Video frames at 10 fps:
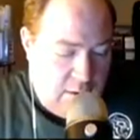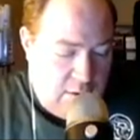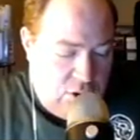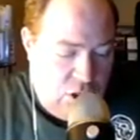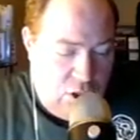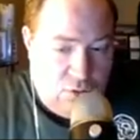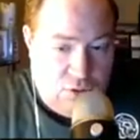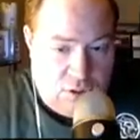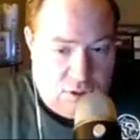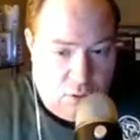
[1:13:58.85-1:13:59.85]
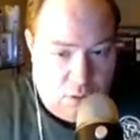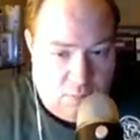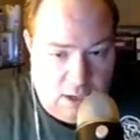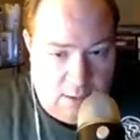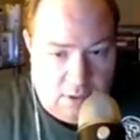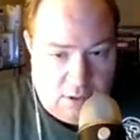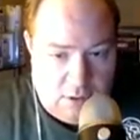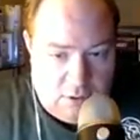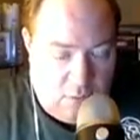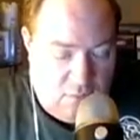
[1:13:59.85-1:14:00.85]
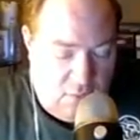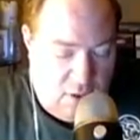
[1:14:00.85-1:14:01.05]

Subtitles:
Shields soak up damage. So if